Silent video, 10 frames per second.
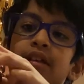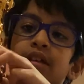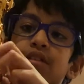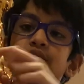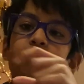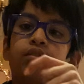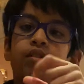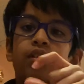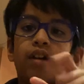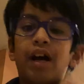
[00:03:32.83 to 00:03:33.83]
So
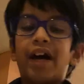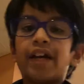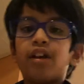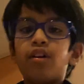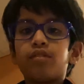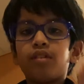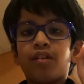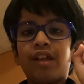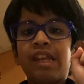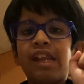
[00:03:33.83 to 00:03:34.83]
I call your
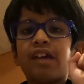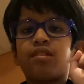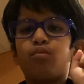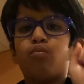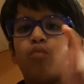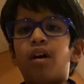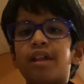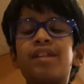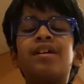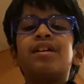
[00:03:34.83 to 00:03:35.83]
index
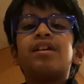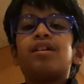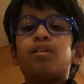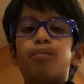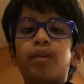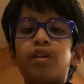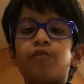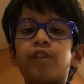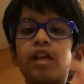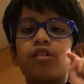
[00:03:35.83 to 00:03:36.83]
1, your middle
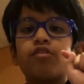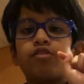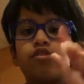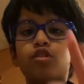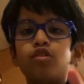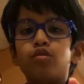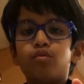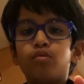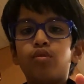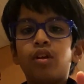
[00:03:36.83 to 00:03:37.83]
finger
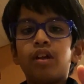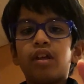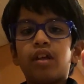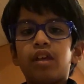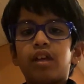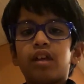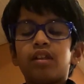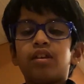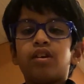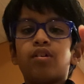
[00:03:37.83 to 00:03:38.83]
2, and
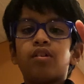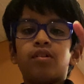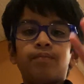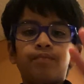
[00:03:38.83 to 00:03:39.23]
your